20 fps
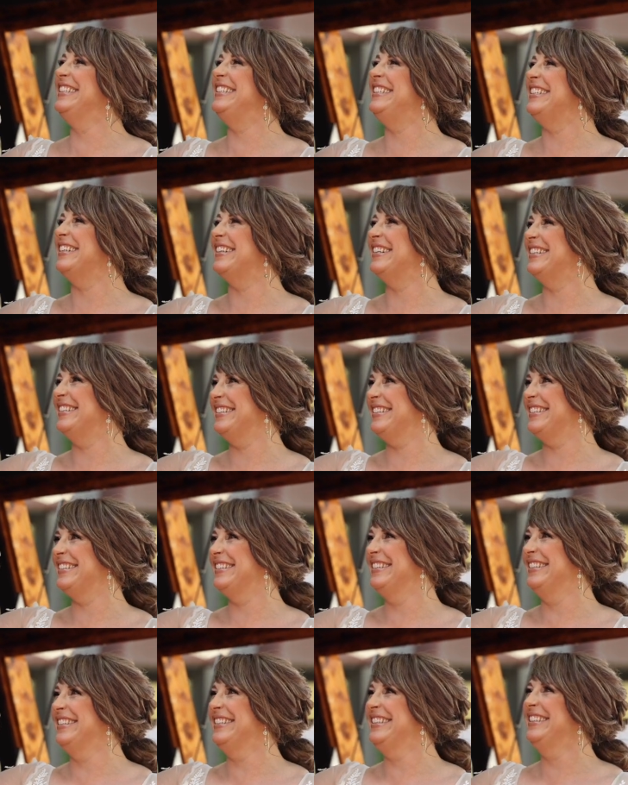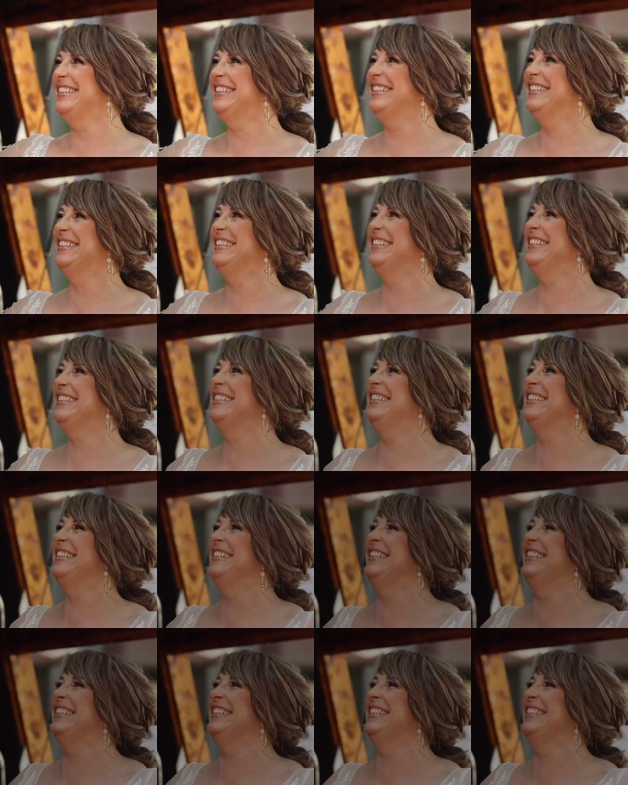No one is speaking in this clip.